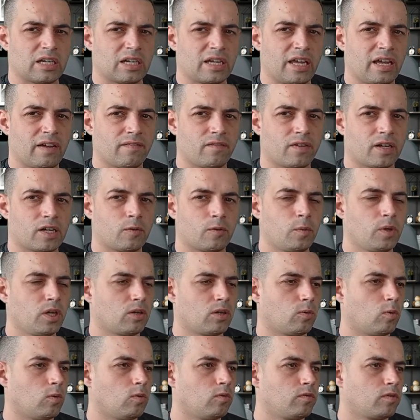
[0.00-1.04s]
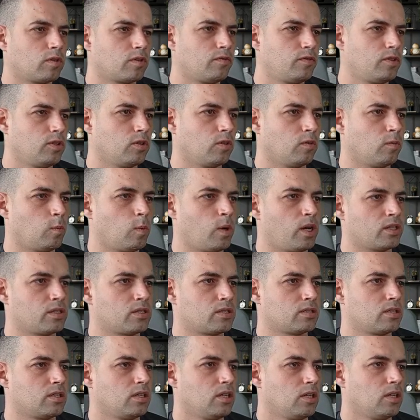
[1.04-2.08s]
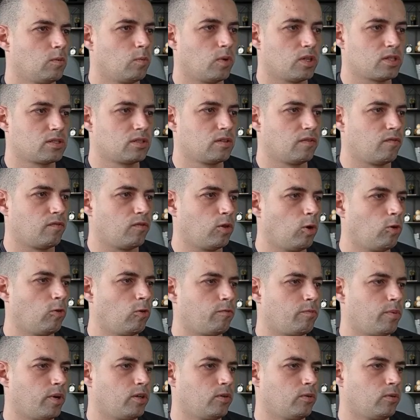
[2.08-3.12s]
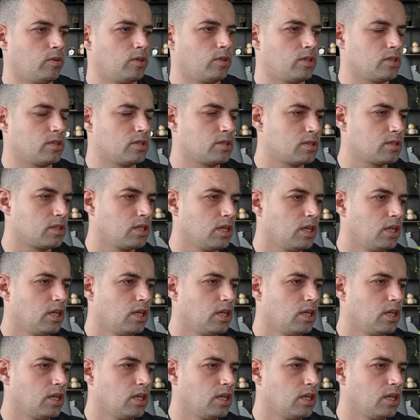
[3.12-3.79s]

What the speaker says: have a quick overview of what's the flow of my orders.